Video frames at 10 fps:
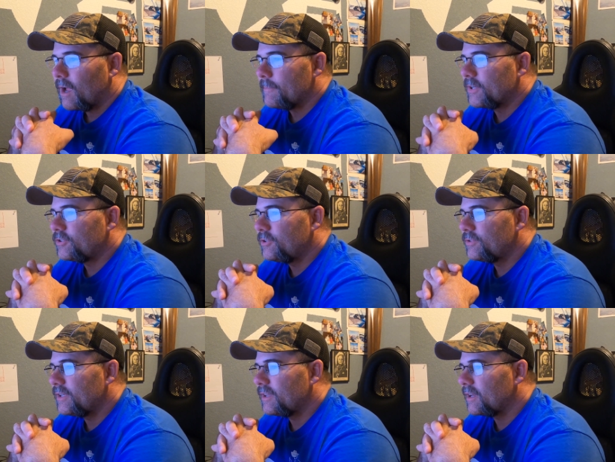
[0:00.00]
I miss
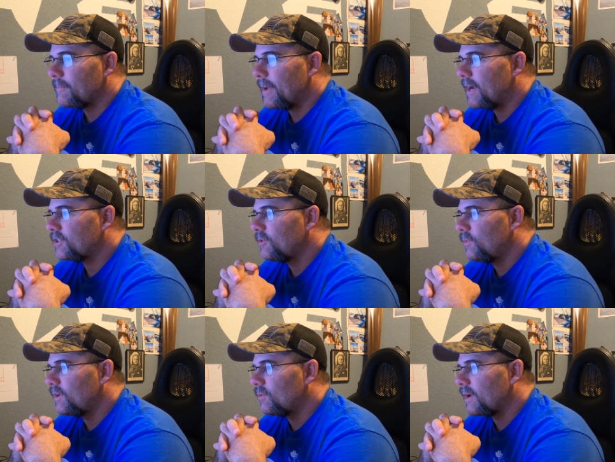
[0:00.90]
using the
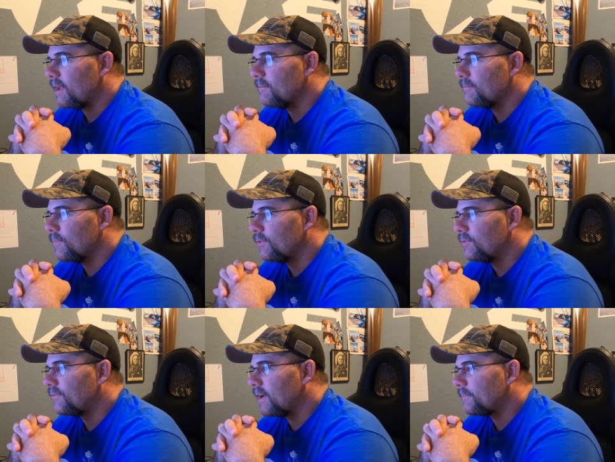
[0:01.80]
compaction wheel when I
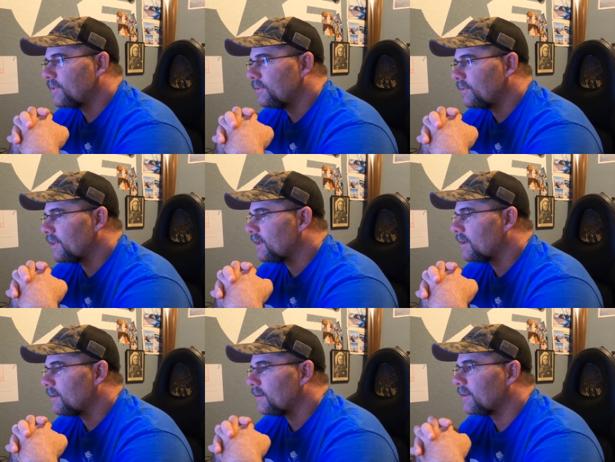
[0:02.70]
move up to
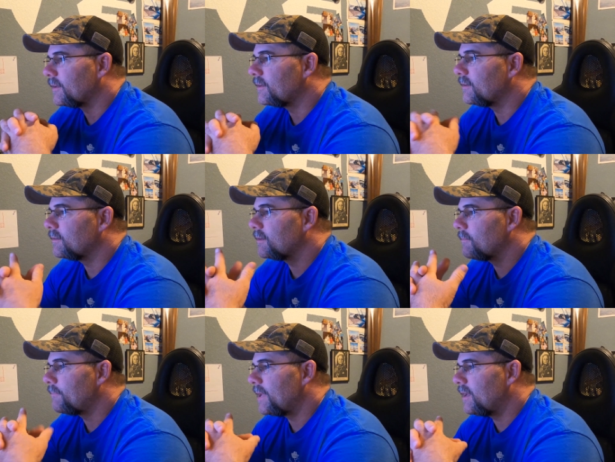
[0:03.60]
the
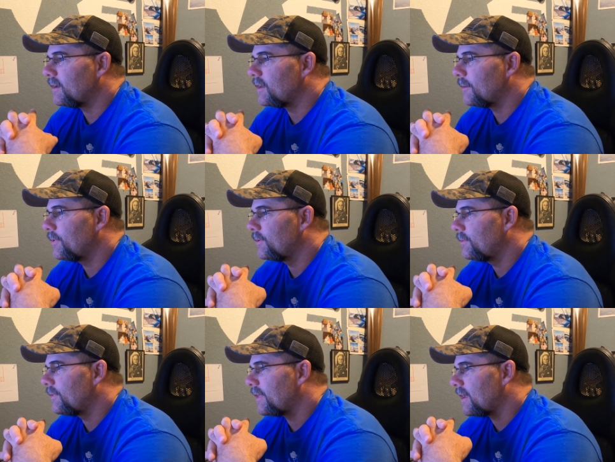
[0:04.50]

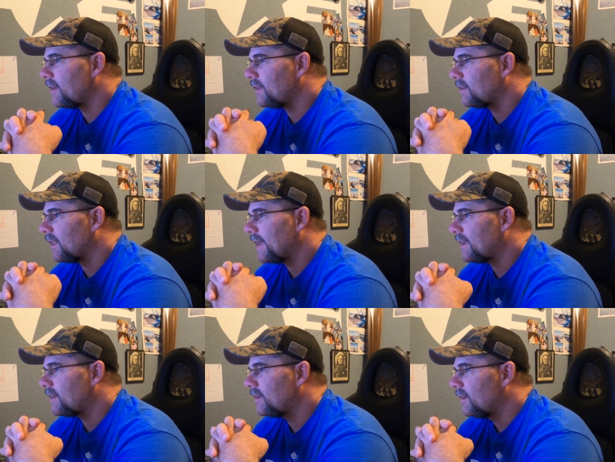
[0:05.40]
PNW. They
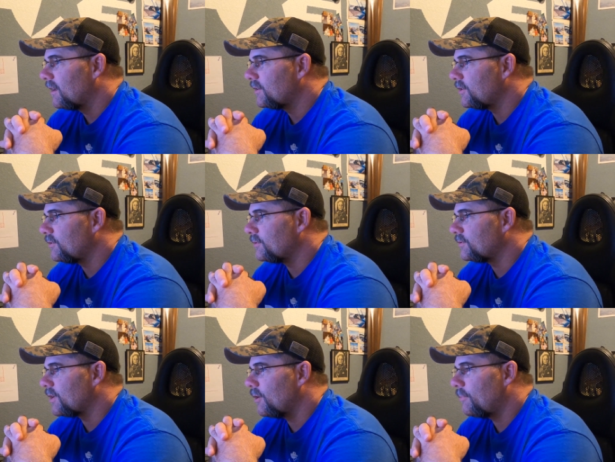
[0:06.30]
like to
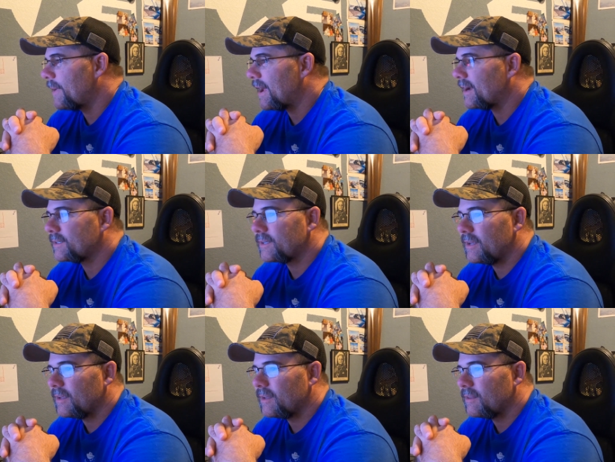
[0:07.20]
use Hopaks
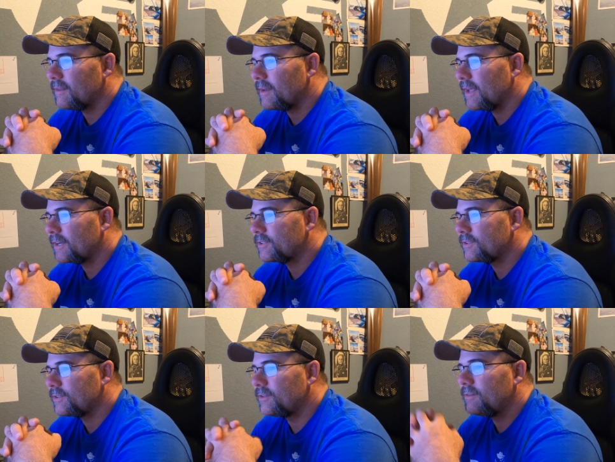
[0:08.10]
in the
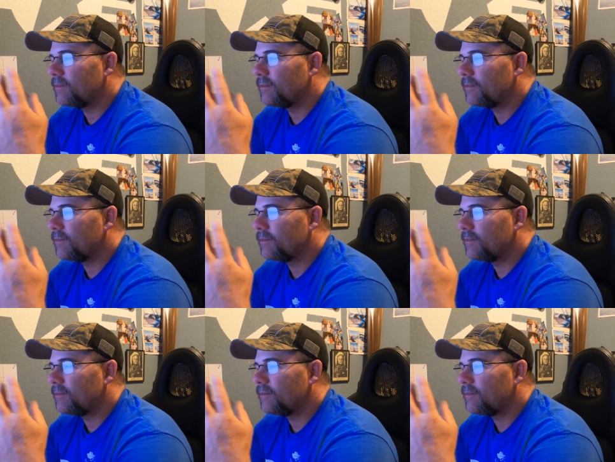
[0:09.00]
next...